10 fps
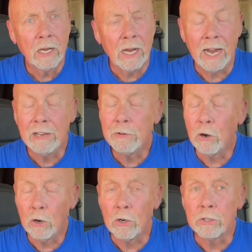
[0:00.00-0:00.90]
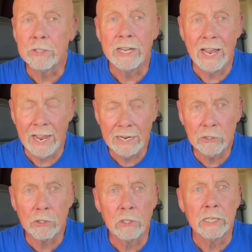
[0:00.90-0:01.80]
I've heard that
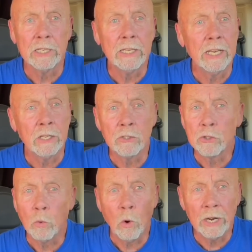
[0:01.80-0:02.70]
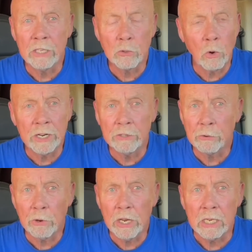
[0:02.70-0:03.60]
actually in
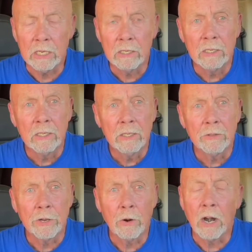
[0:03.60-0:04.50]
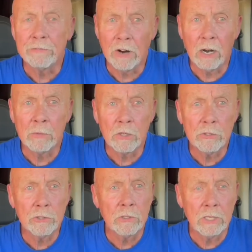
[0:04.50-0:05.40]
2023, there are
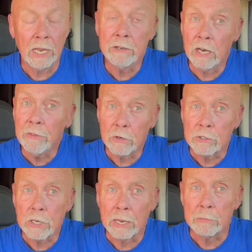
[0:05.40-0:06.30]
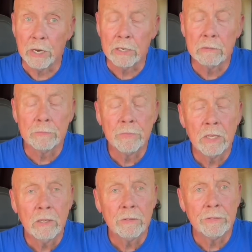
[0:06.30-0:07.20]
farmers and others, I bet,
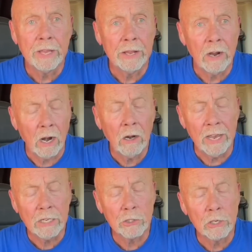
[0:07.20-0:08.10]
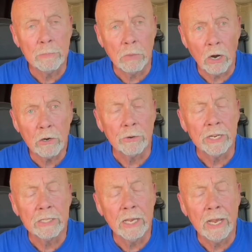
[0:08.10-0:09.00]
that are actually
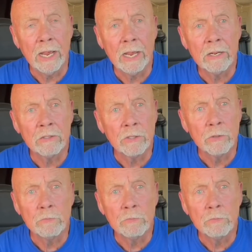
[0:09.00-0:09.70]
bartering and